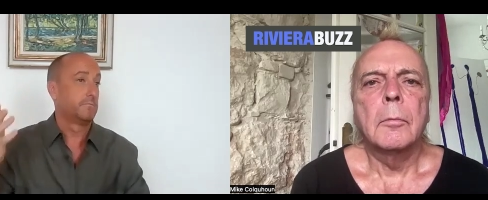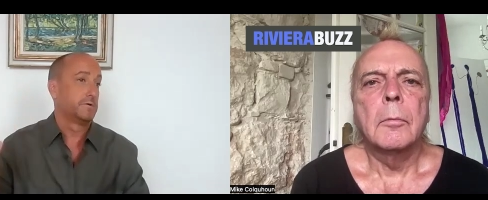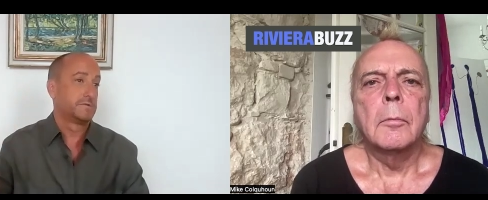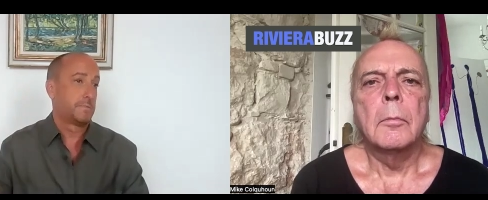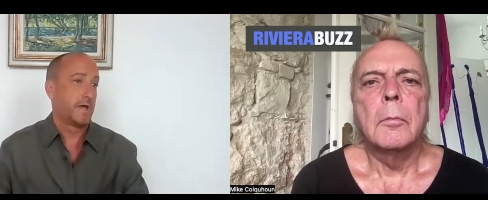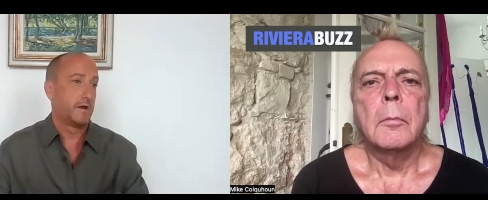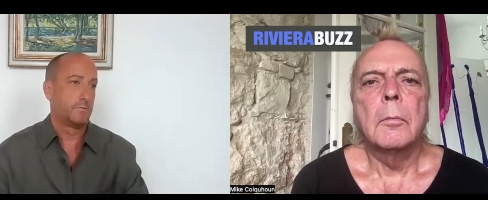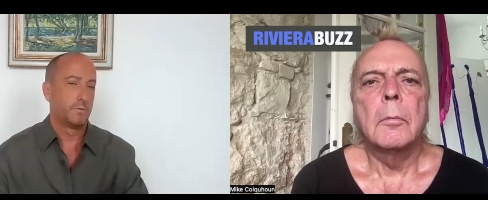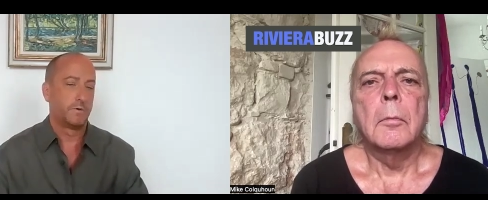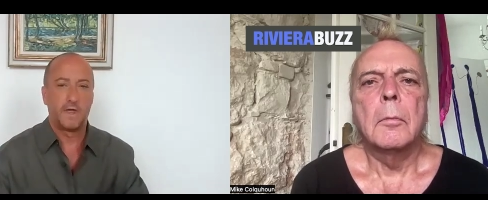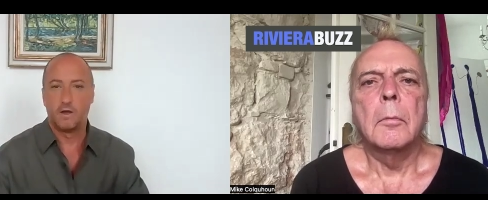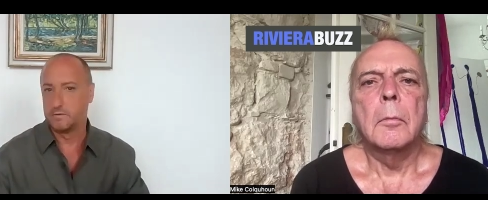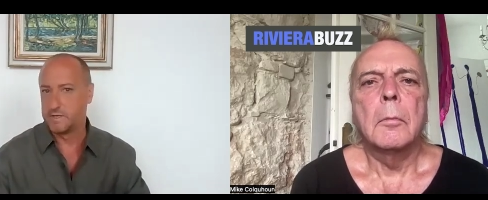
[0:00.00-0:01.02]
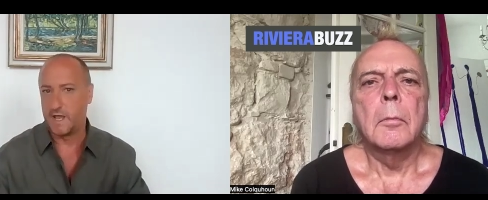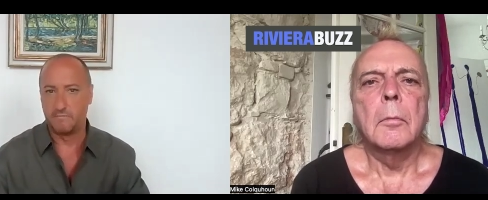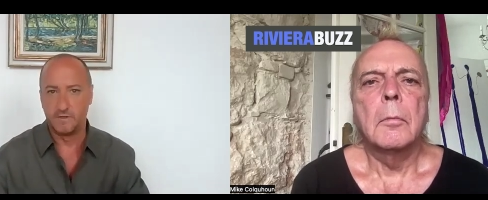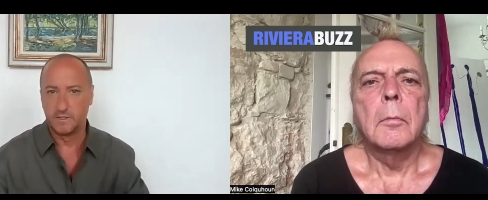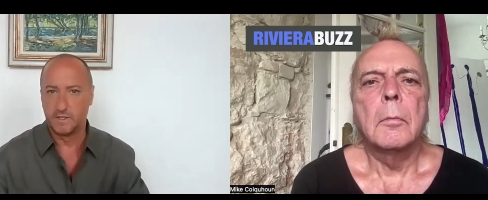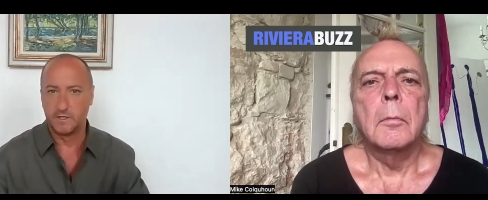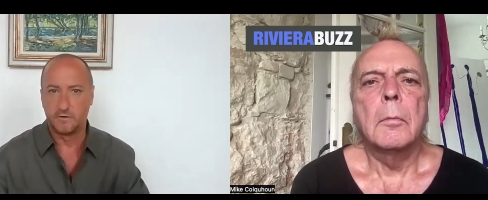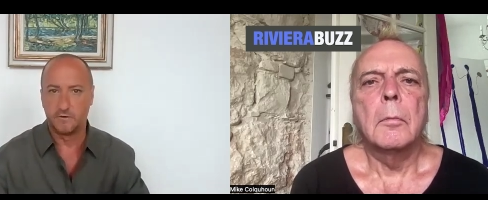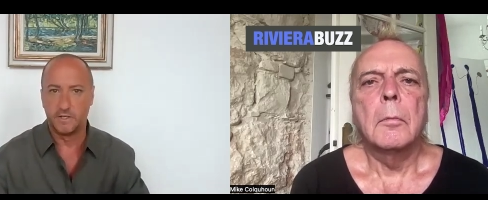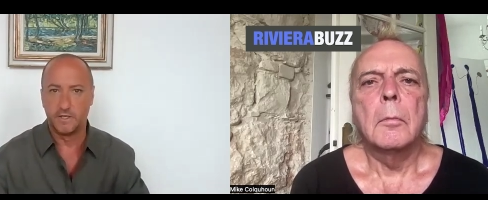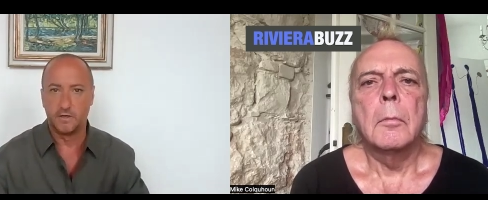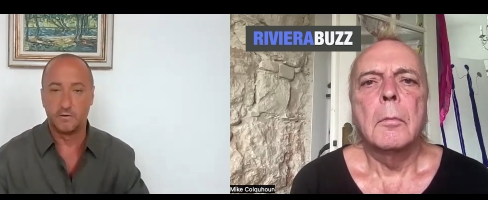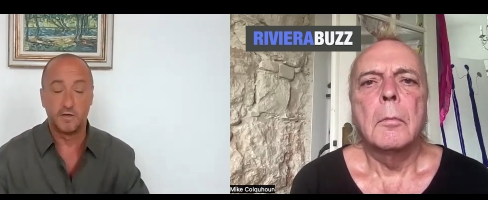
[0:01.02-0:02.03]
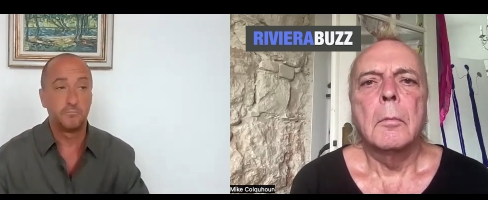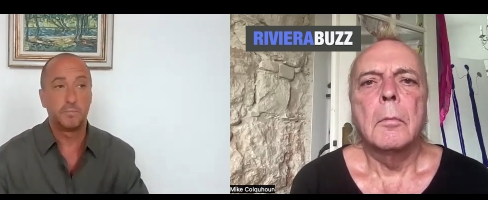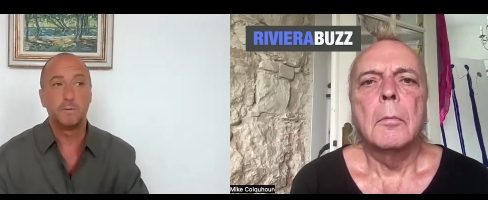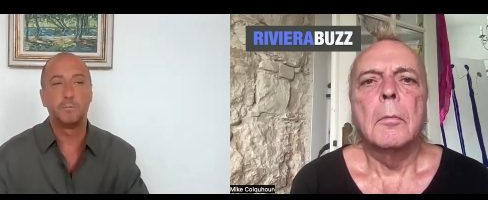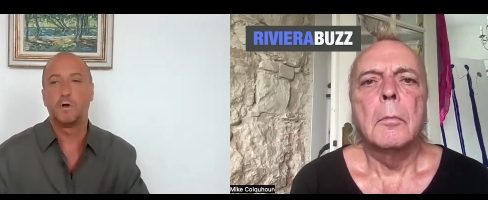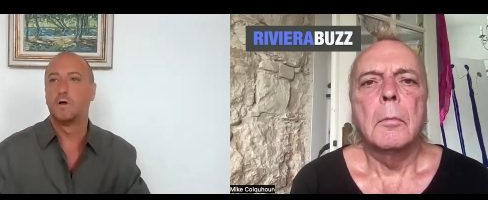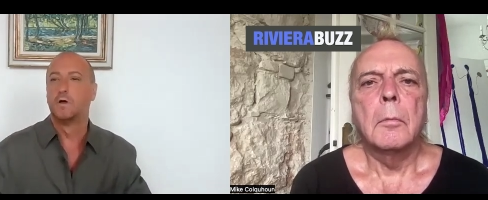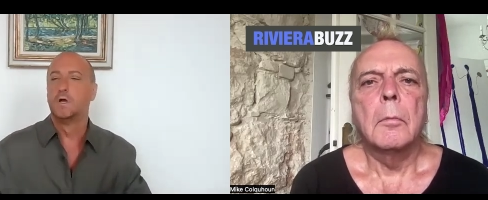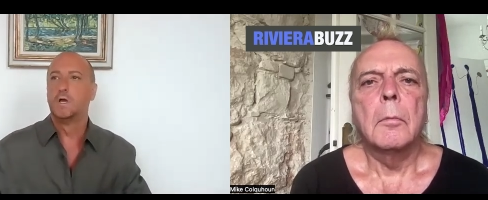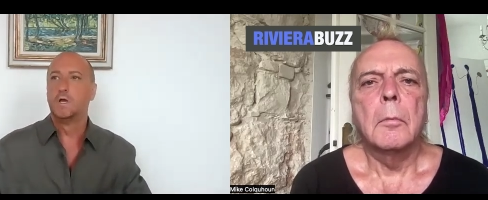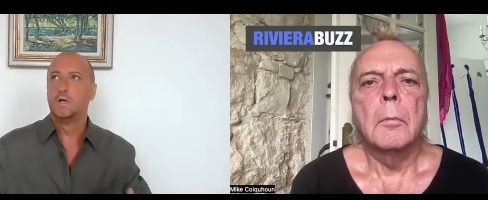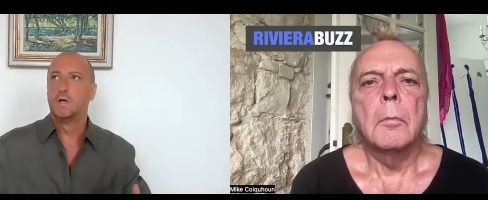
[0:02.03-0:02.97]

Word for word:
Speaker 1: was better without having liquor in there. If people